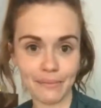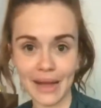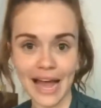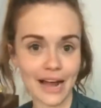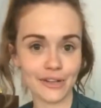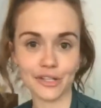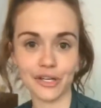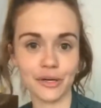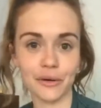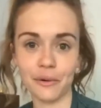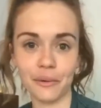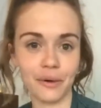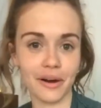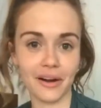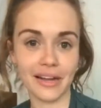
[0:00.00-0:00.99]
actor
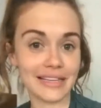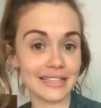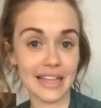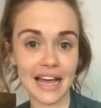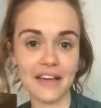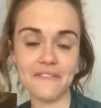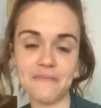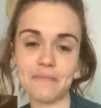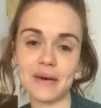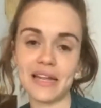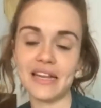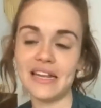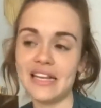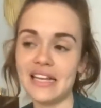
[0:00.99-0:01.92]
or his life, but